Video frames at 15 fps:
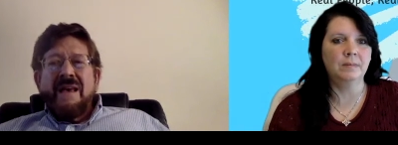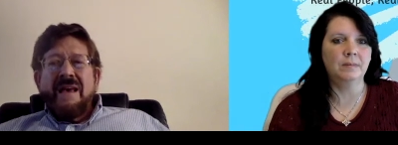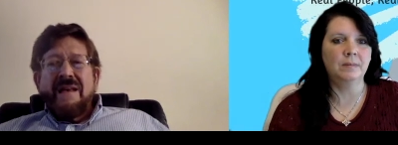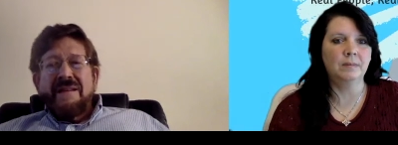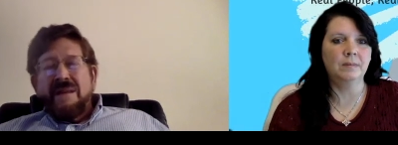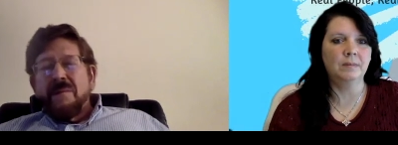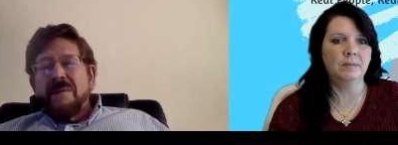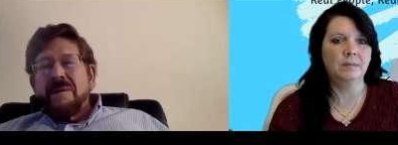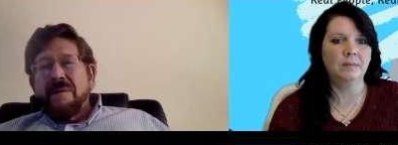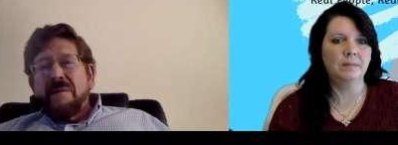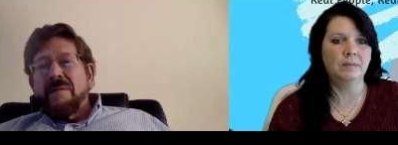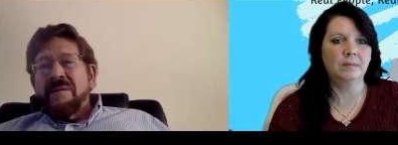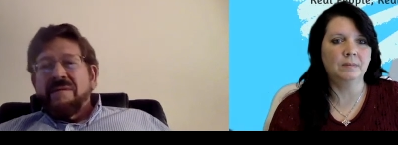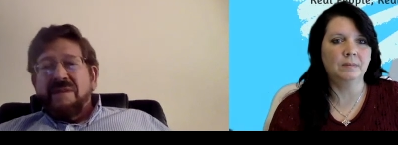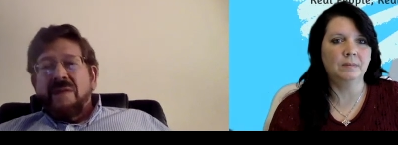
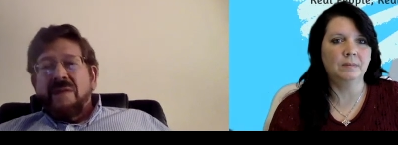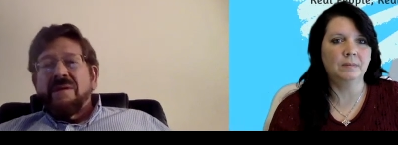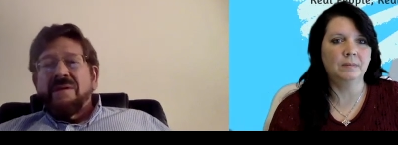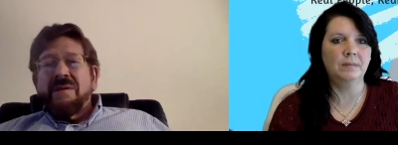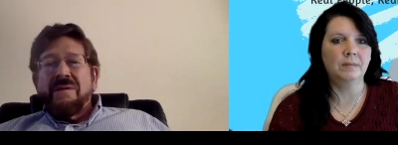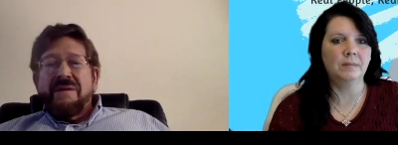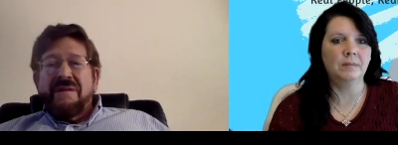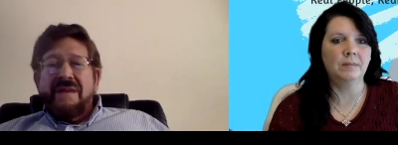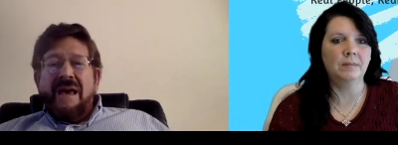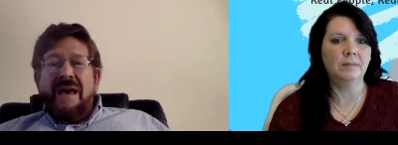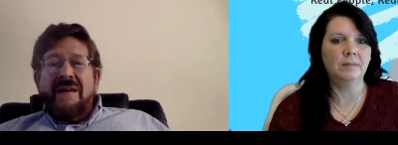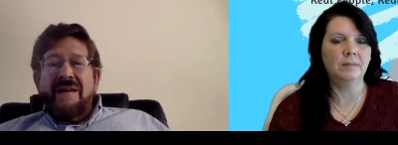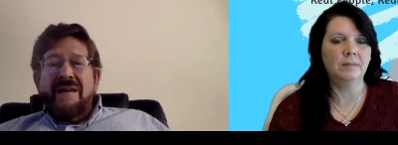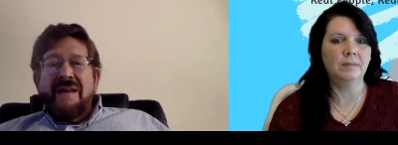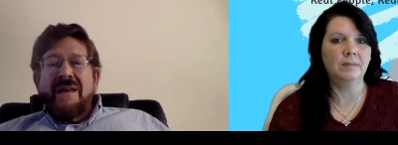
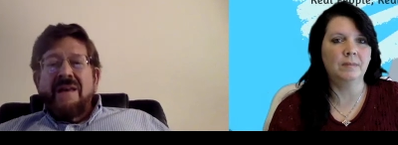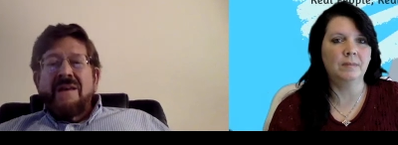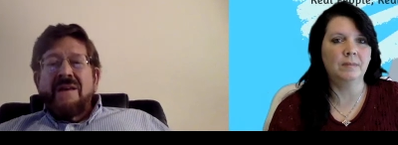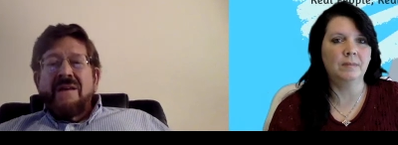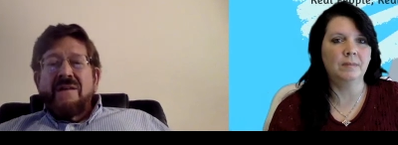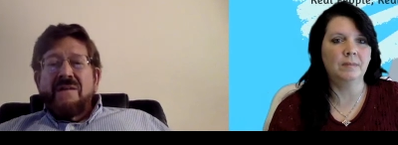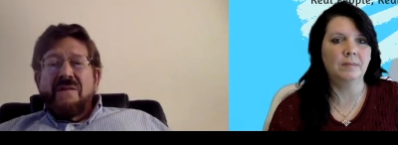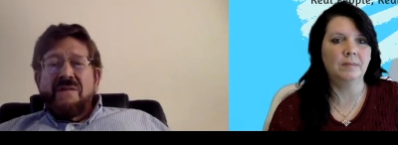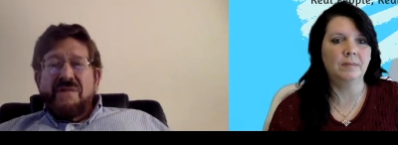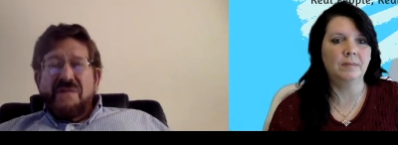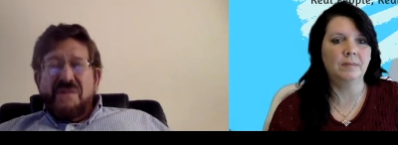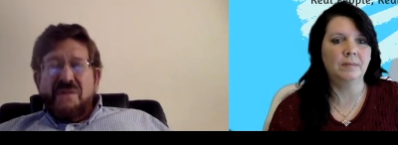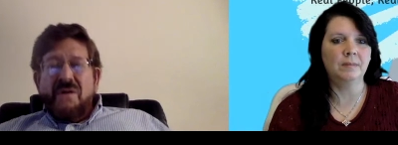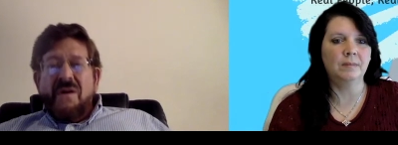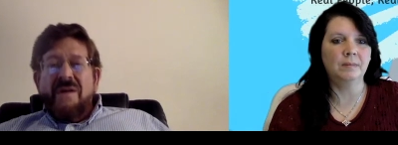
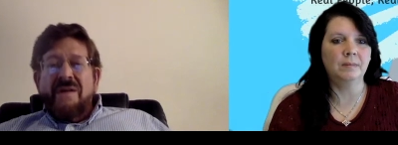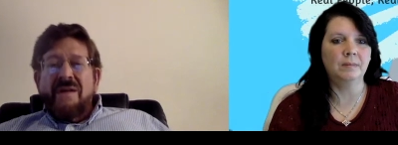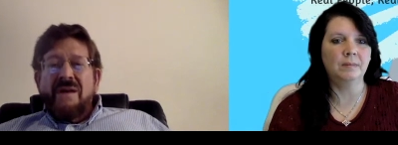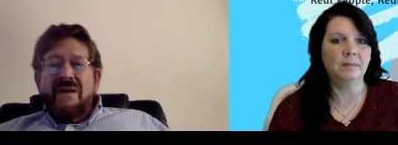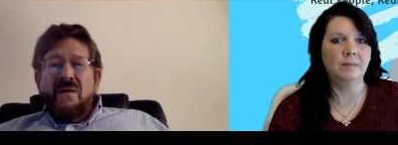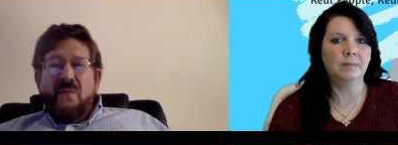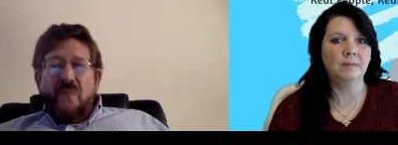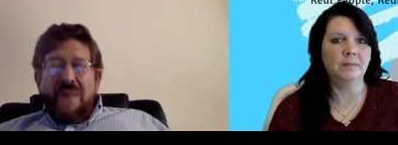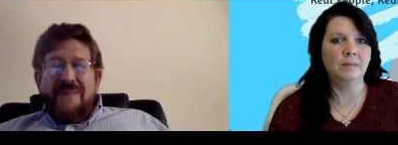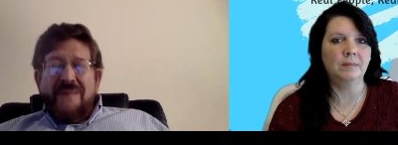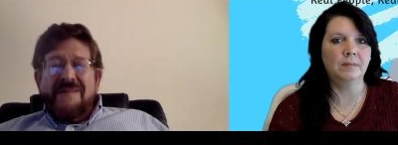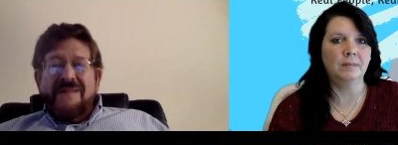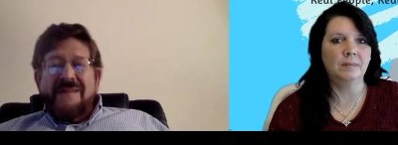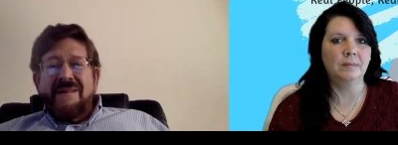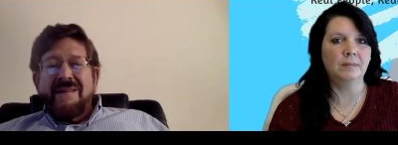
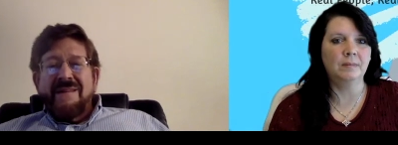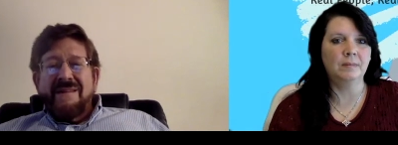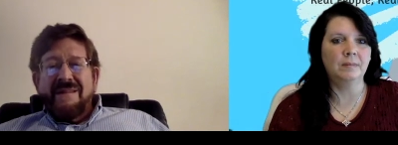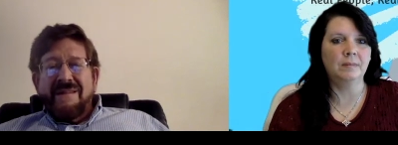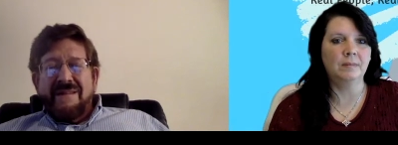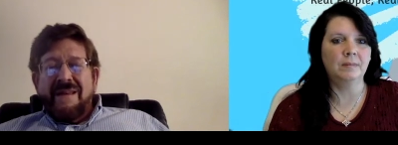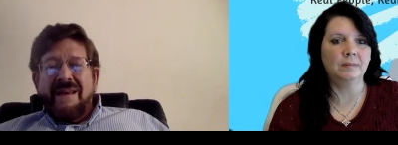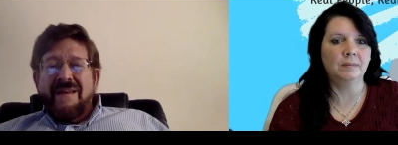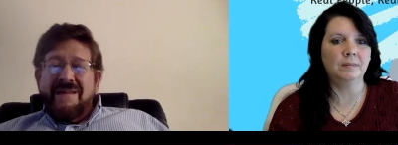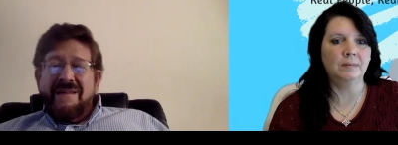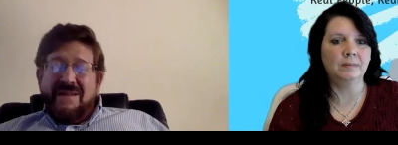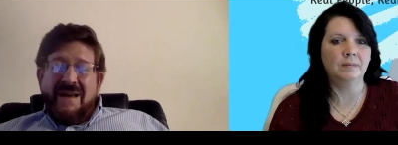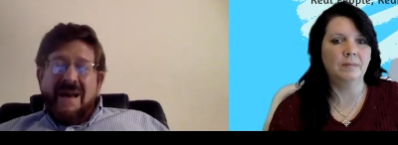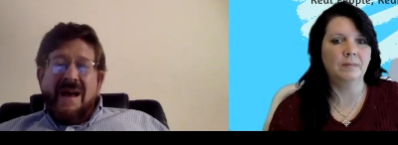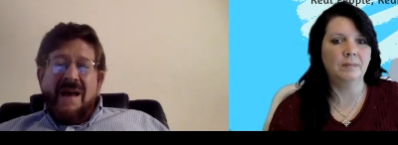
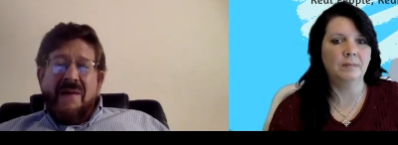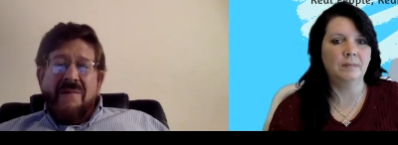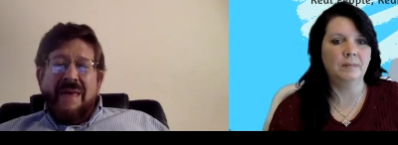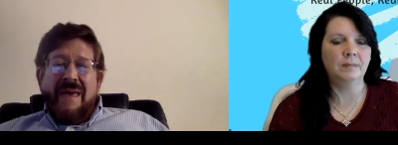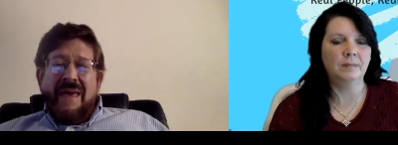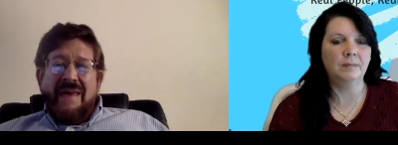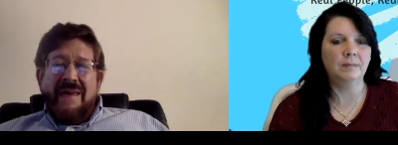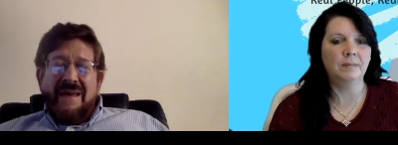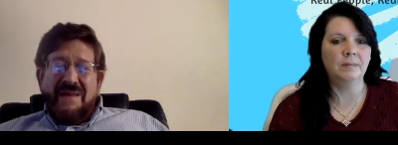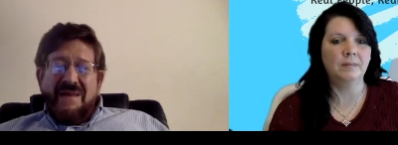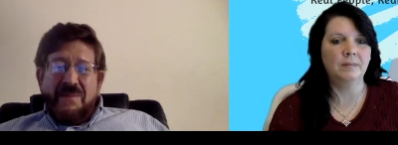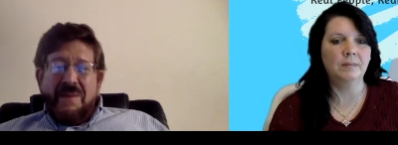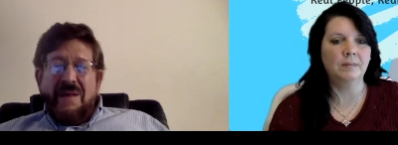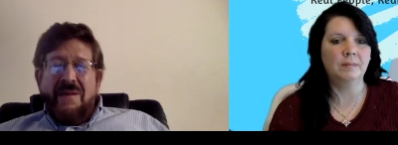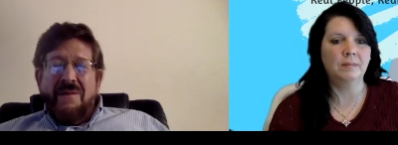Speaker 1: www.shawnoueinsteen.com. And I
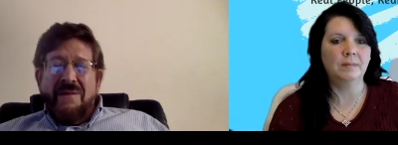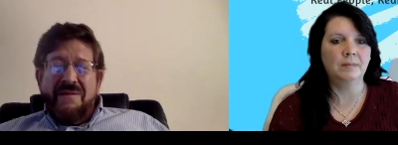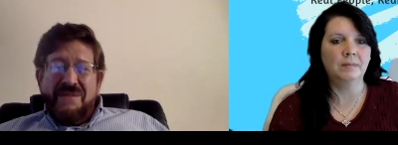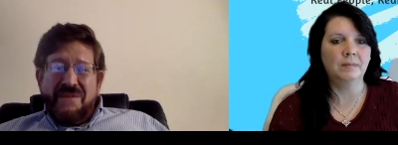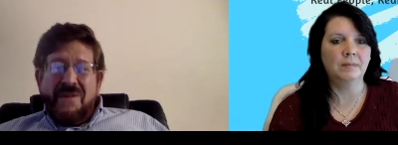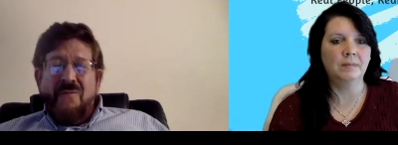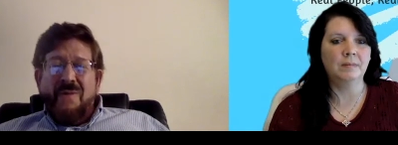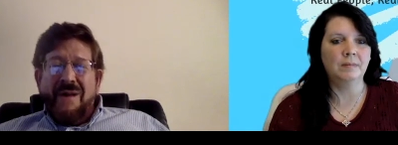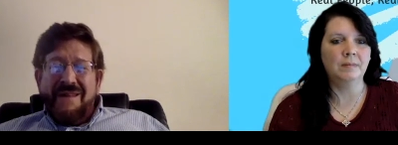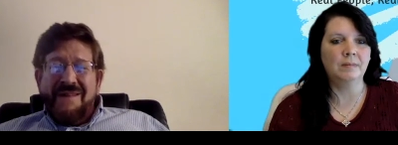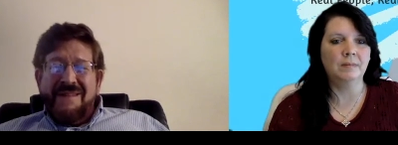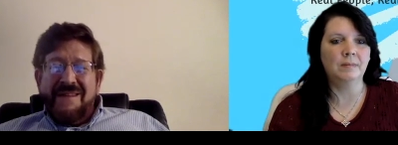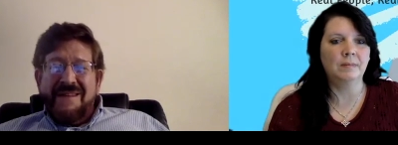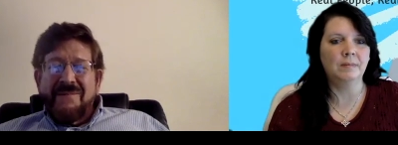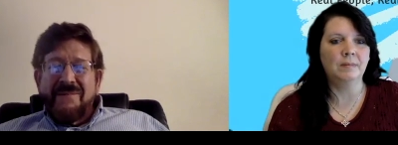spell Shawn
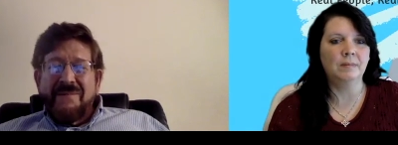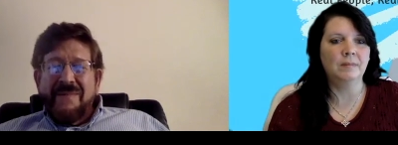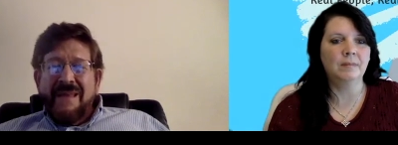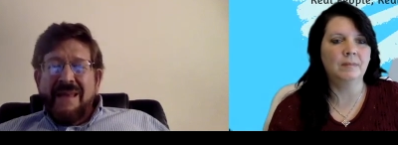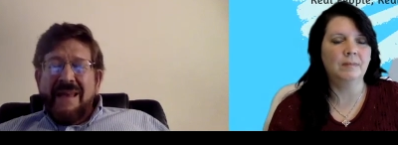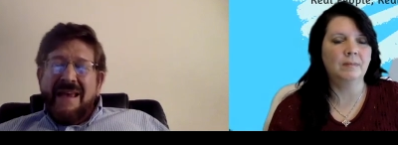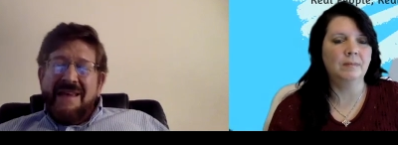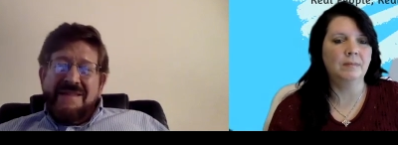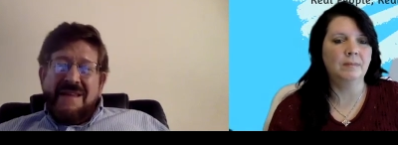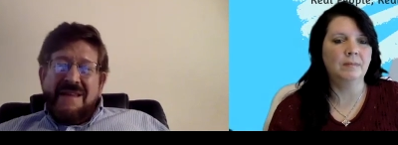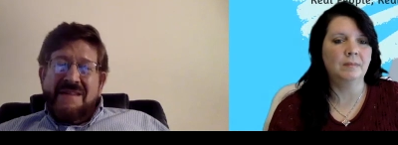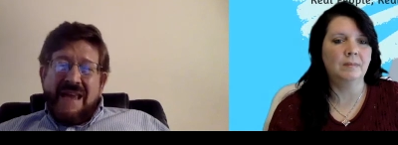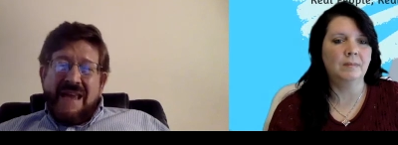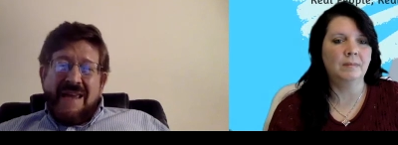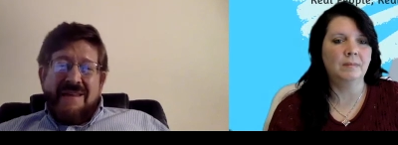Oueinsteen, S
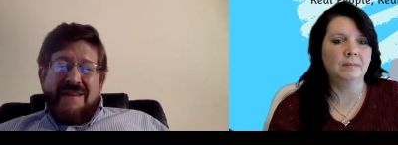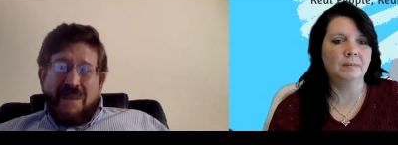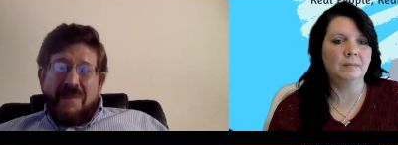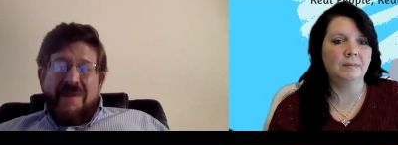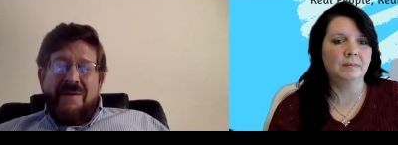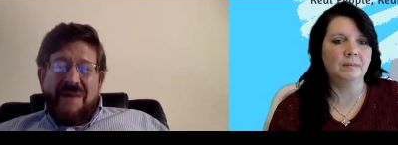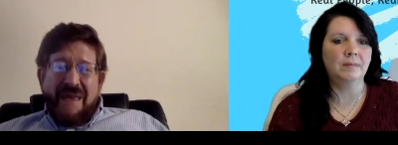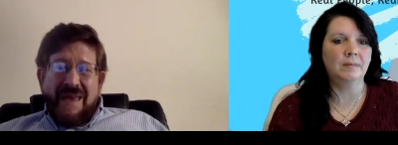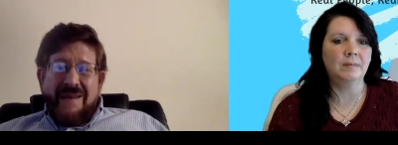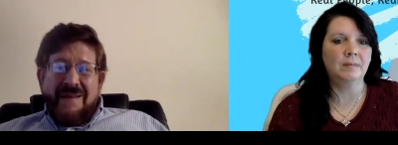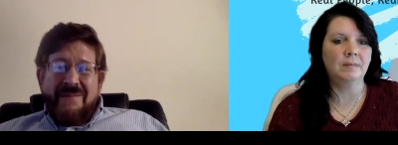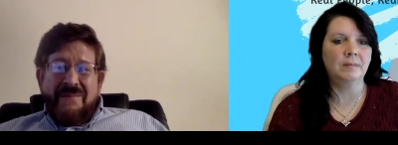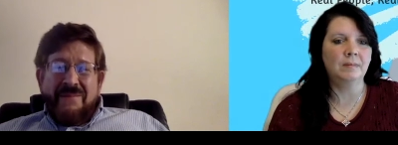H A W N